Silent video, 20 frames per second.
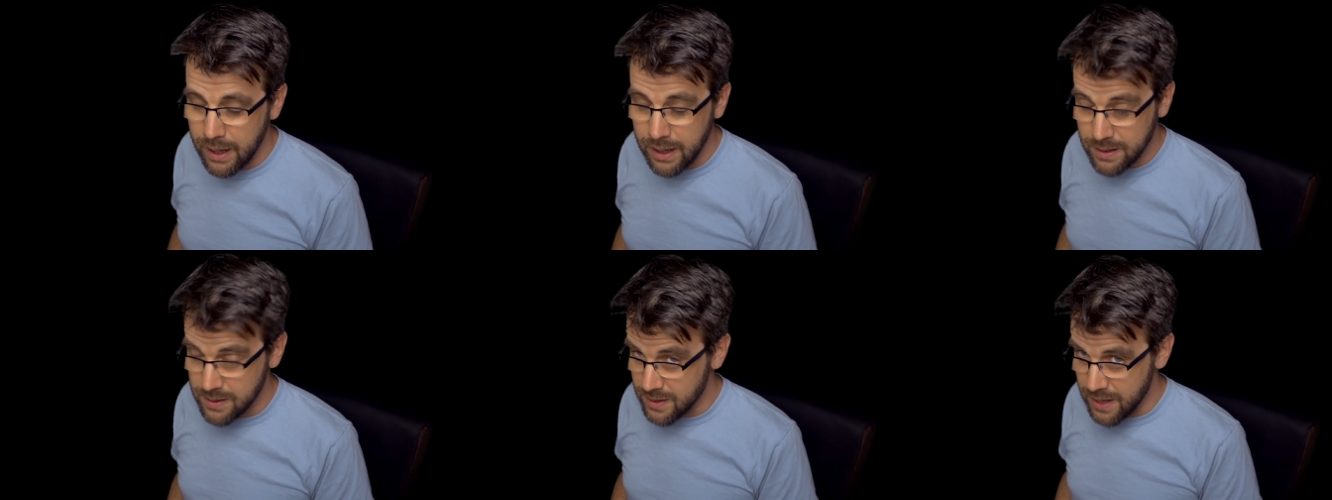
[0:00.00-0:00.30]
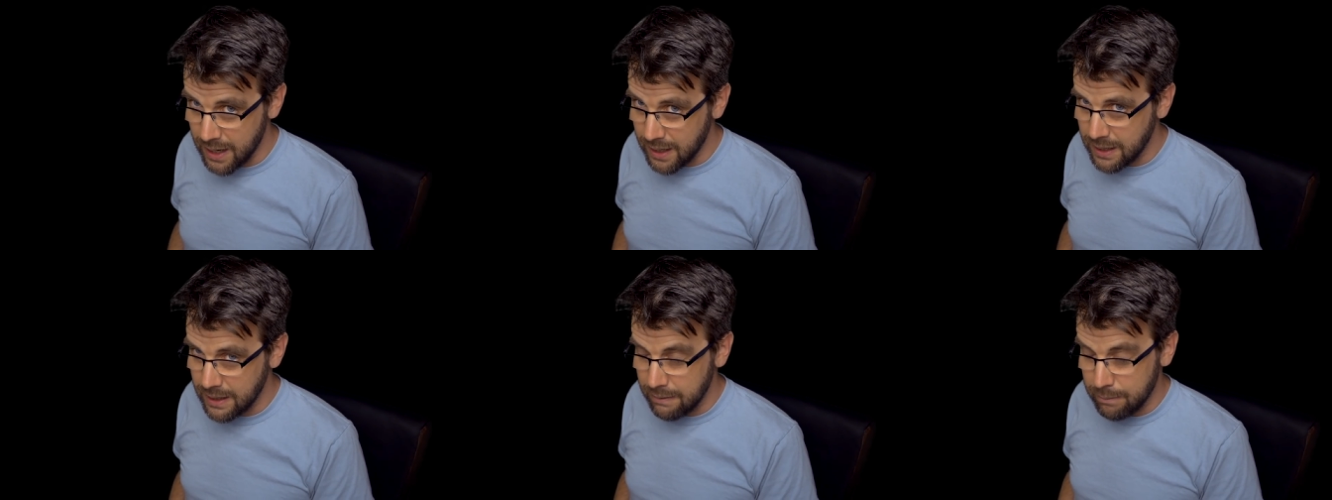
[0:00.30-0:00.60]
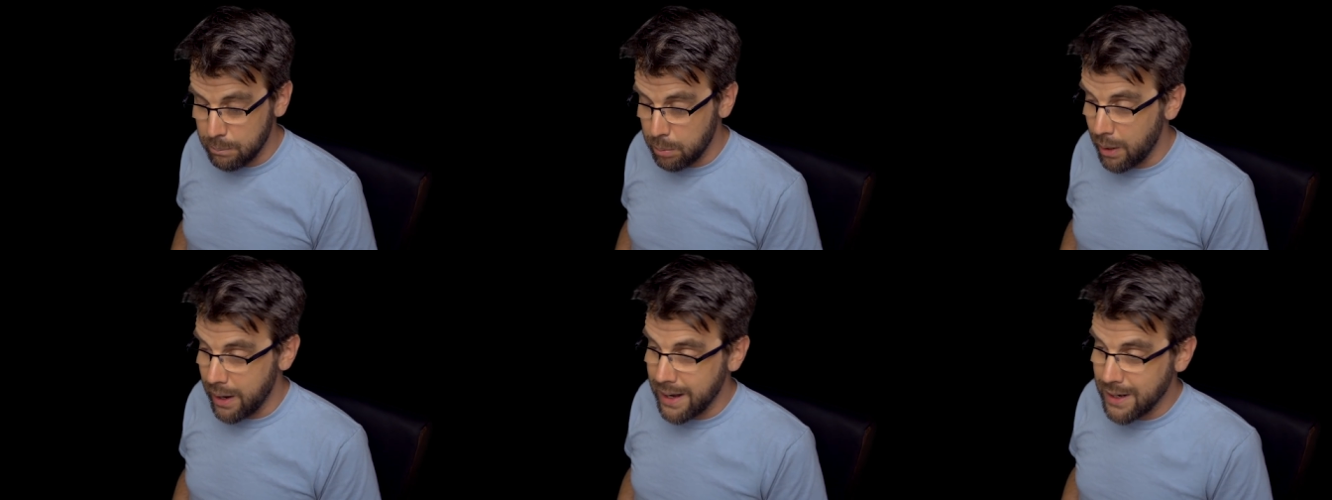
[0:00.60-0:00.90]

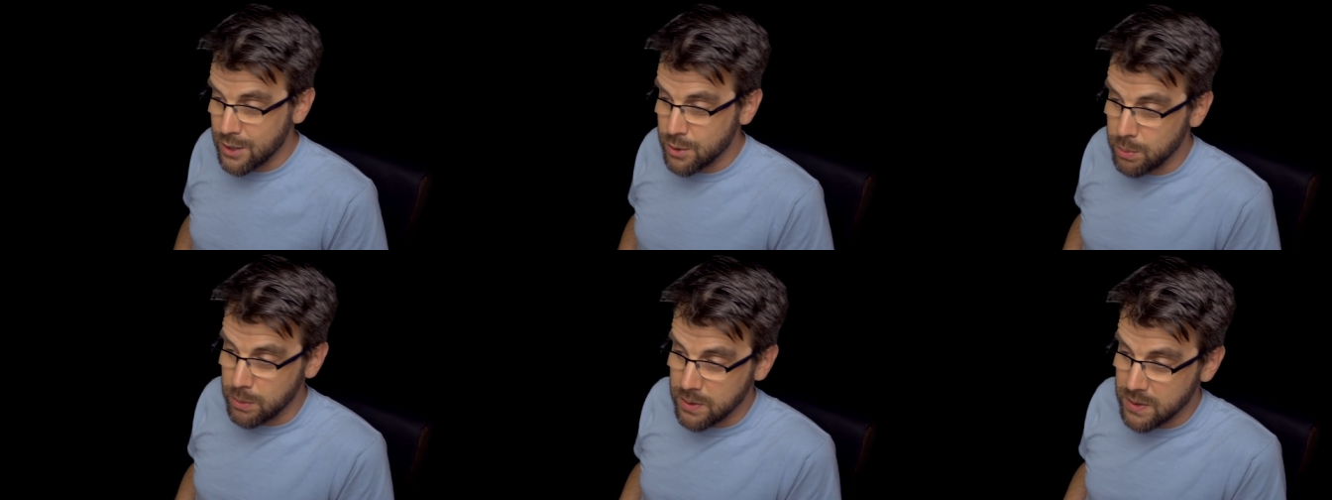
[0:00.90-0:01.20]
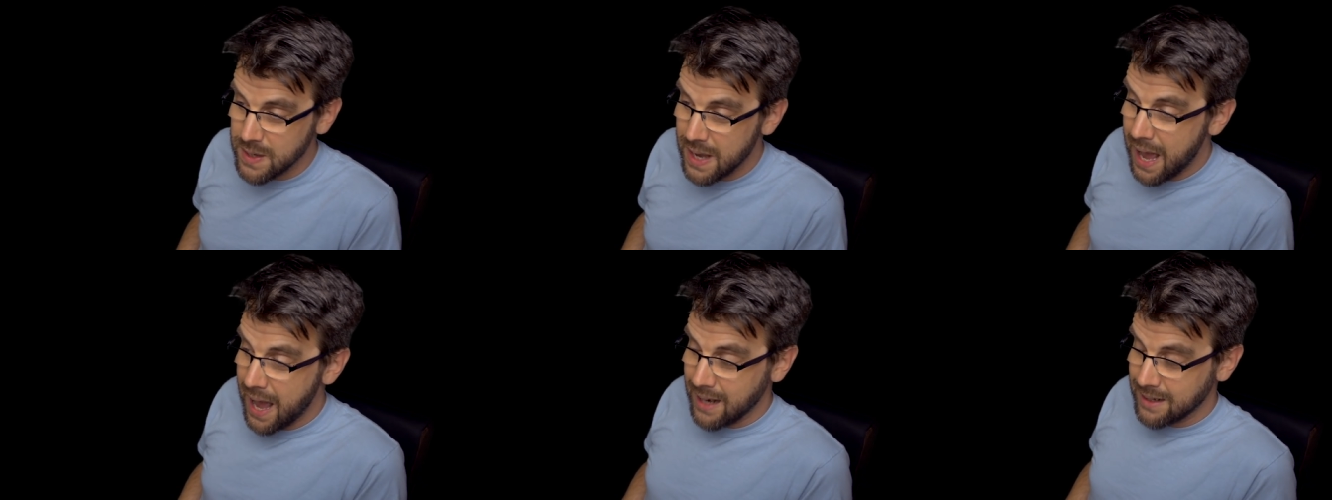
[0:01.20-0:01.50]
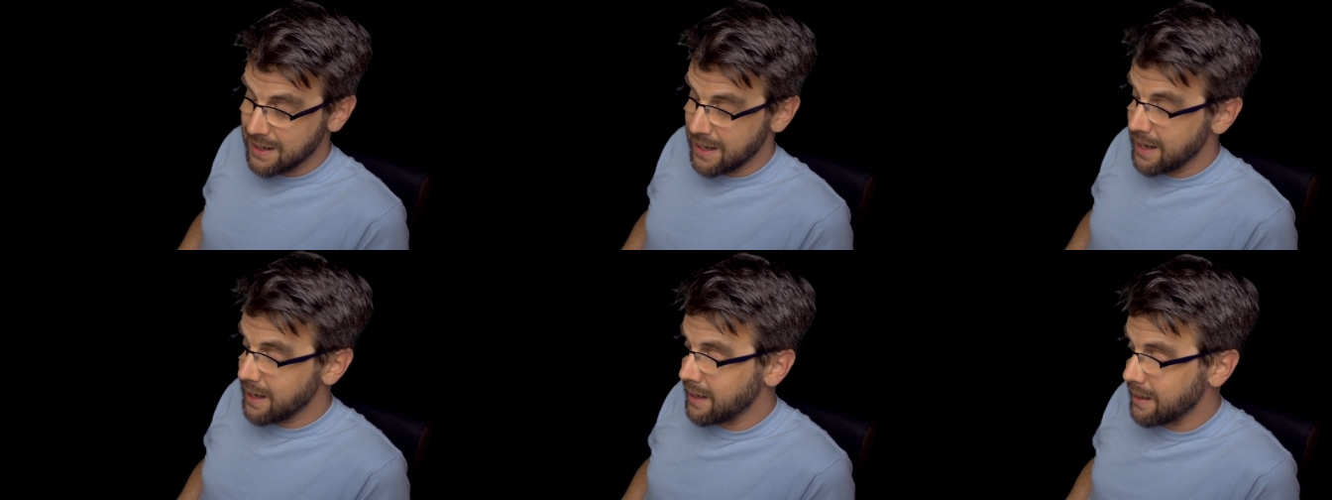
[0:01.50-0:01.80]
executive branch was
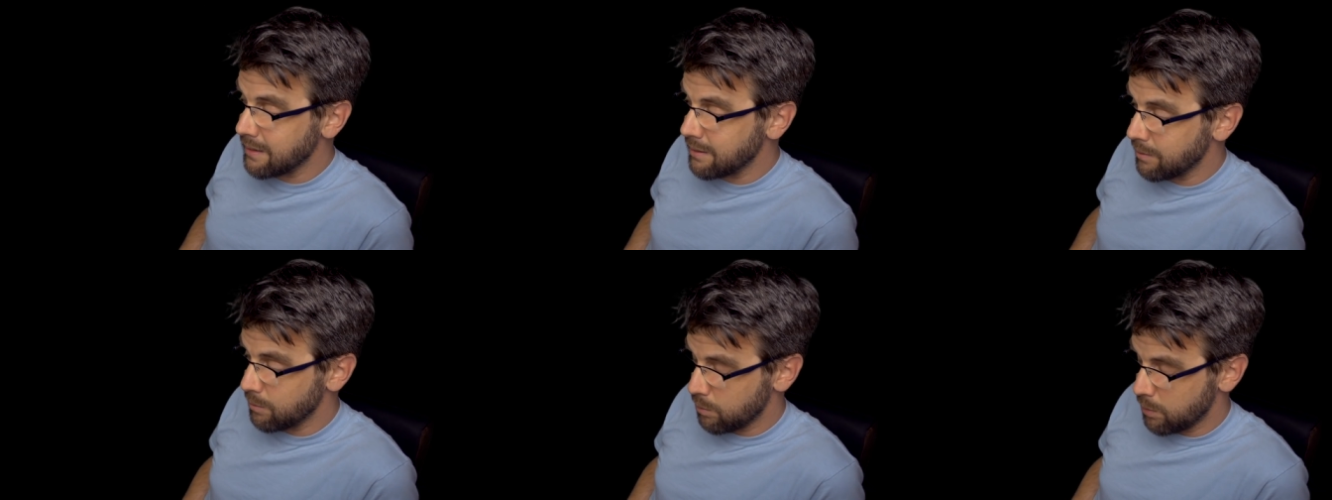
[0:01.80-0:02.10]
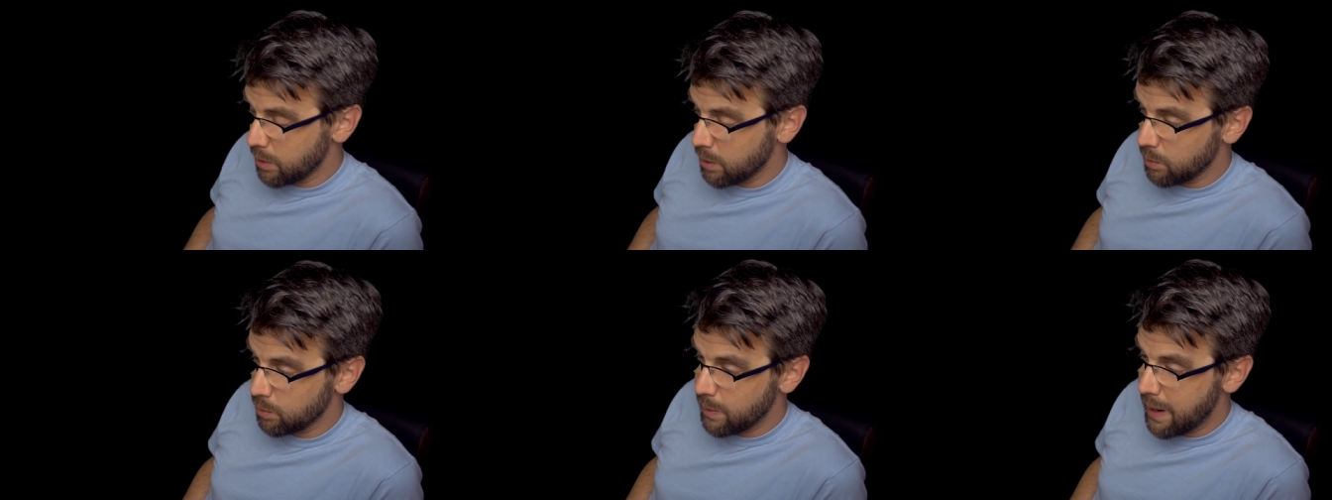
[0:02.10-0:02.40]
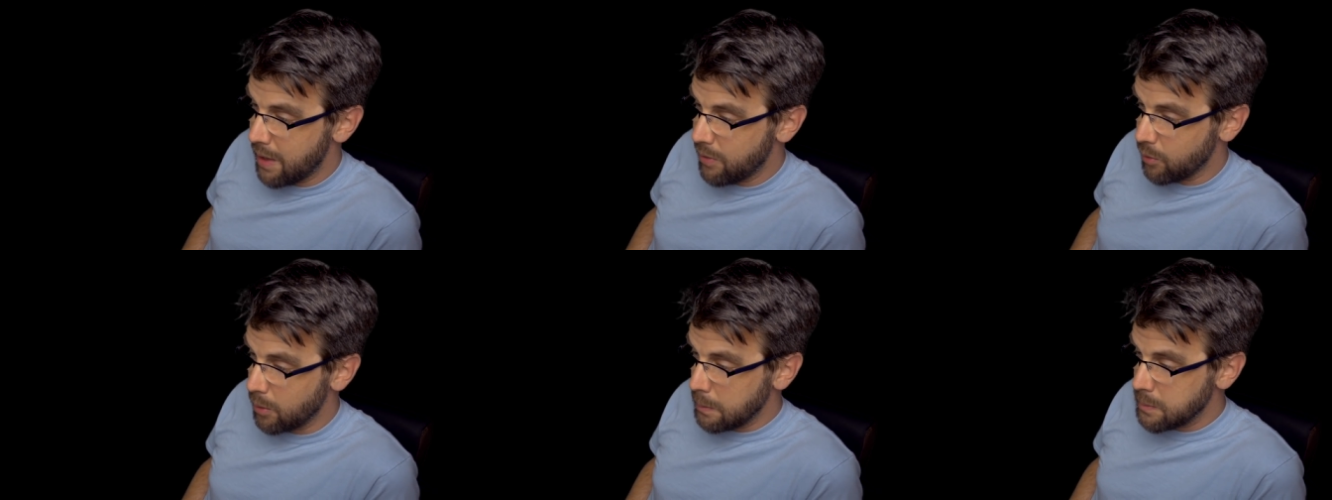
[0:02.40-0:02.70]
acting and were
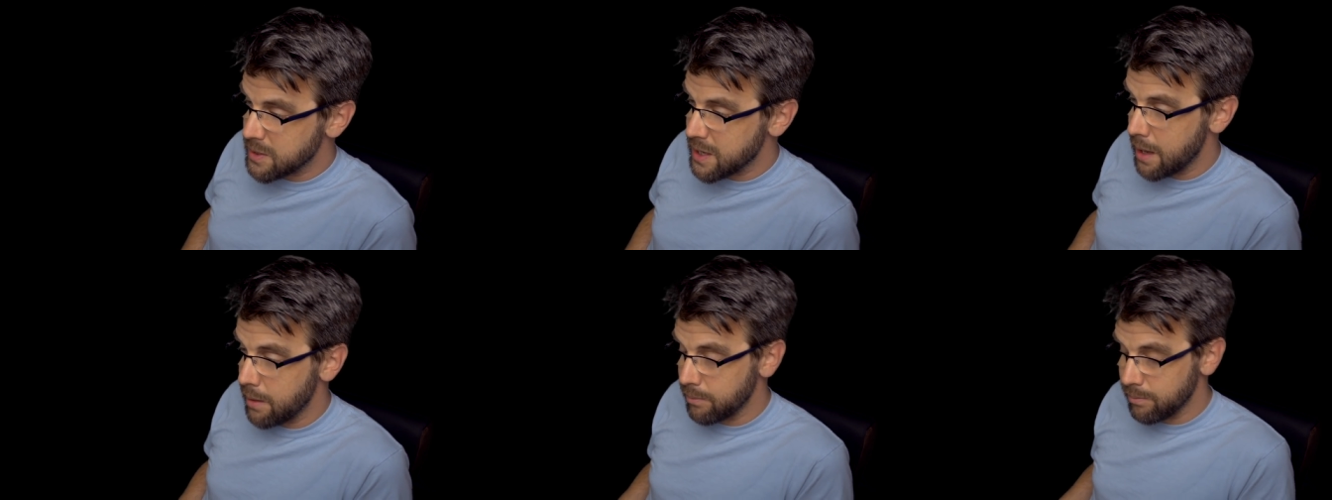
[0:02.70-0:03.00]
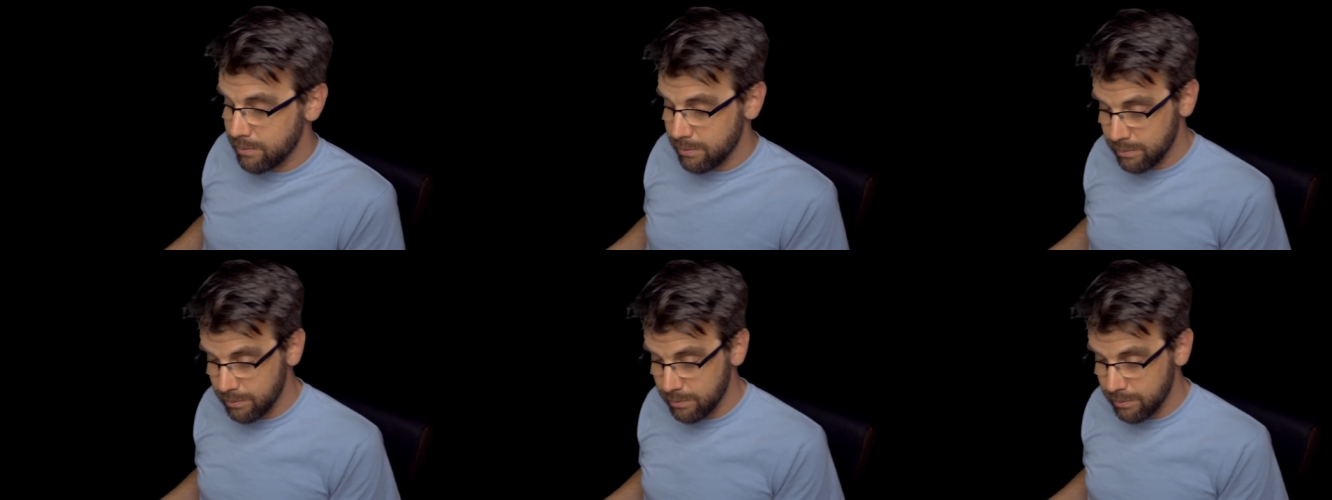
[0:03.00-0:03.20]
rather upset